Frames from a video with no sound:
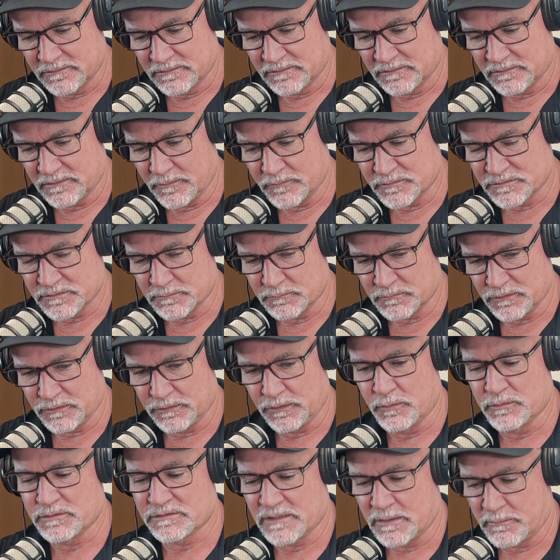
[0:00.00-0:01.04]
of some
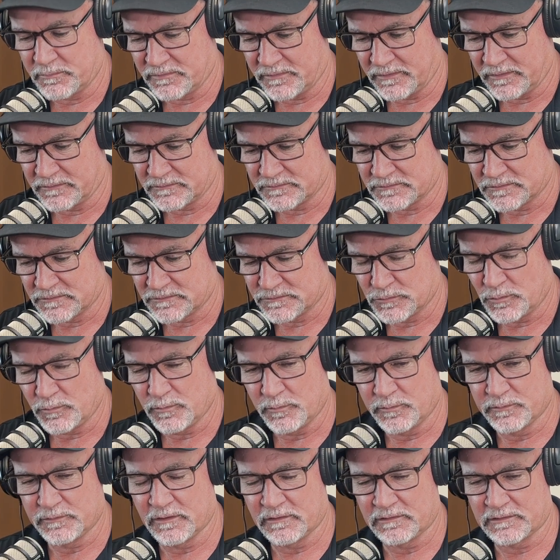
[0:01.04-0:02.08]
close-up things. So it
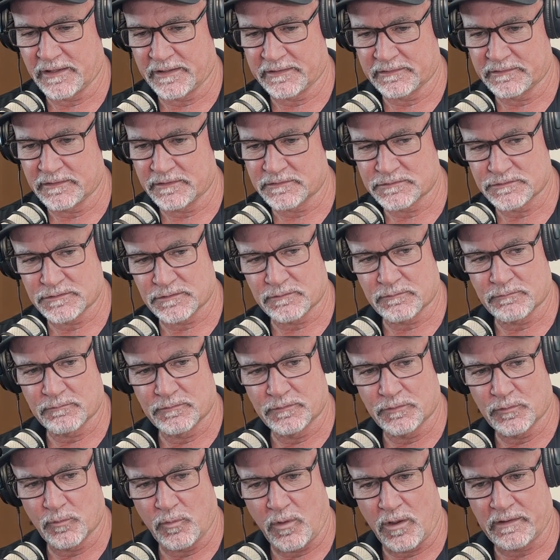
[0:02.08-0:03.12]
would look like this. You're
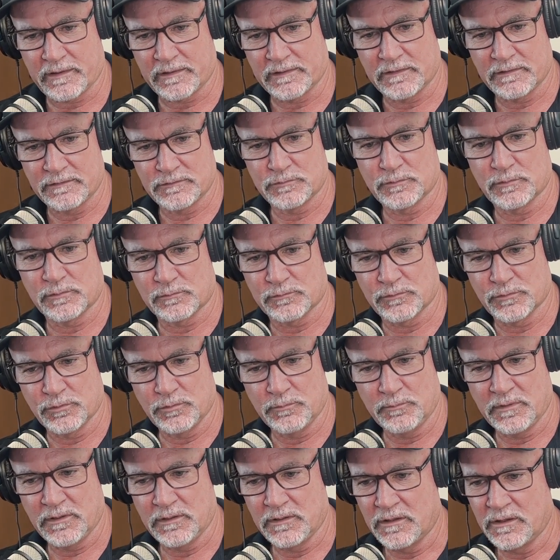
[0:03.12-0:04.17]
walking into a room,